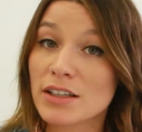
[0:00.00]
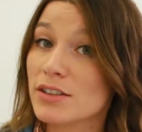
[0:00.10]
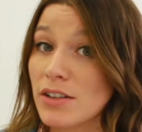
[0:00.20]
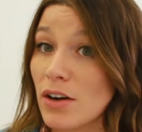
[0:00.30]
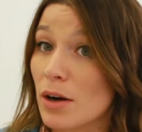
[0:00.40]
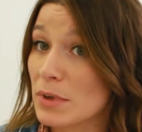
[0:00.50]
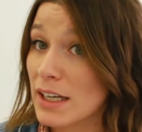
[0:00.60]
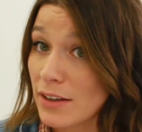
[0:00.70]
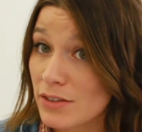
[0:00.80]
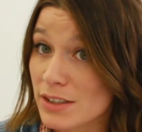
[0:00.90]
So I'm
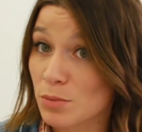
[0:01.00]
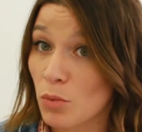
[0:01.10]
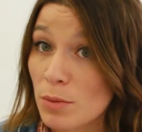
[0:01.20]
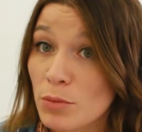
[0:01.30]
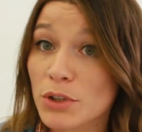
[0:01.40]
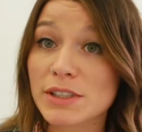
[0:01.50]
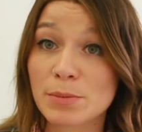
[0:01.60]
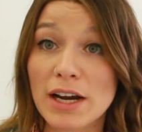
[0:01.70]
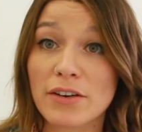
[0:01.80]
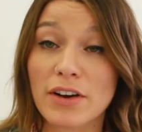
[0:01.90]
gonna give this one more
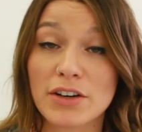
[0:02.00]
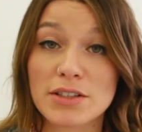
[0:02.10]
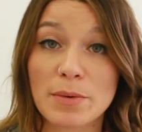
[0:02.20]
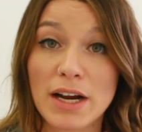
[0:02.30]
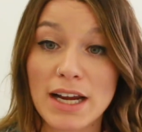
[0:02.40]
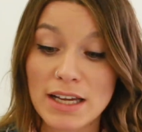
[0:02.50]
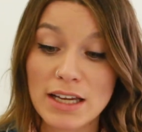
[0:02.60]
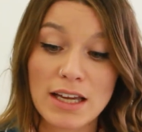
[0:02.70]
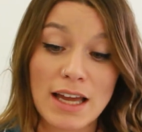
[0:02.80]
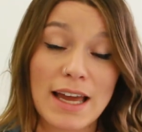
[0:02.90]
spray of hairspray,
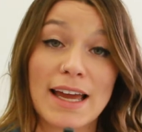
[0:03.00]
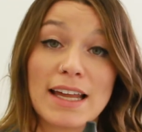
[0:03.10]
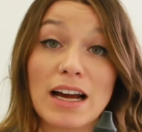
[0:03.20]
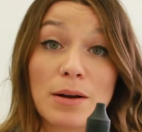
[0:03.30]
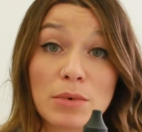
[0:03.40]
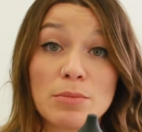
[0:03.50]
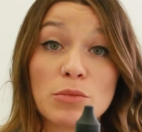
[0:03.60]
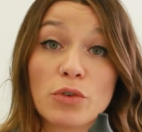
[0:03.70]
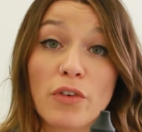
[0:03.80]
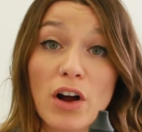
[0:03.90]
and I'm gonna
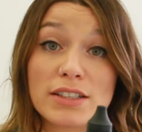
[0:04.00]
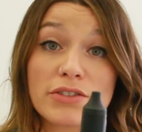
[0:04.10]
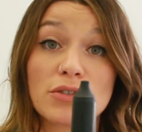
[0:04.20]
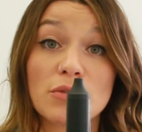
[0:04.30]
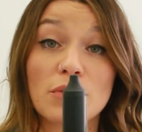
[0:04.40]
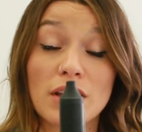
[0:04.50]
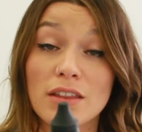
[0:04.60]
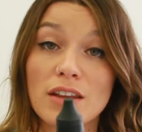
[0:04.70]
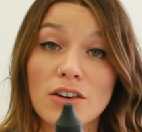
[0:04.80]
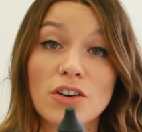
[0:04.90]
move on to the
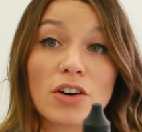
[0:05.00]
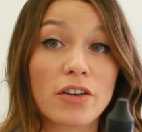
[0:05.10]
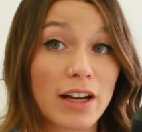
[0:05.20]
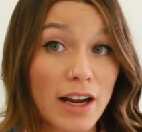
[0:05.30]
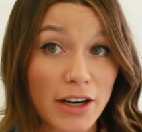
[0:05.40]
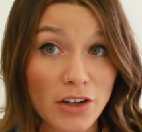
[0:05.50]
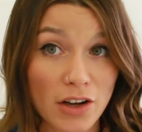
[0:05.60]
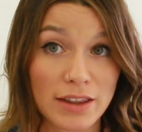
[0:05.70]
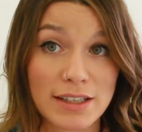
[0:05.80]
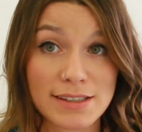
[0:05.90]
thicker curling iron
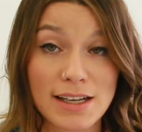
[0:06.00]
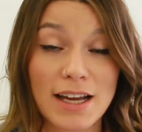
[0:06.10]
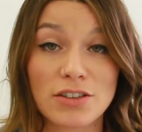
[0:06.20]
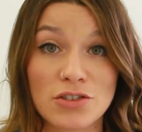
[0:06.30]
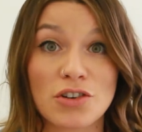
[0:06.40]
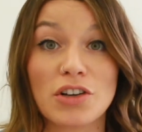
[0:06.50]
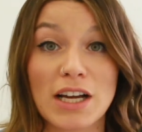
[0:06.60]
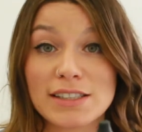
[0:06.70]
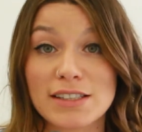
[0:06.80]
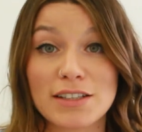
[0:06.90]
on this side to show you guys the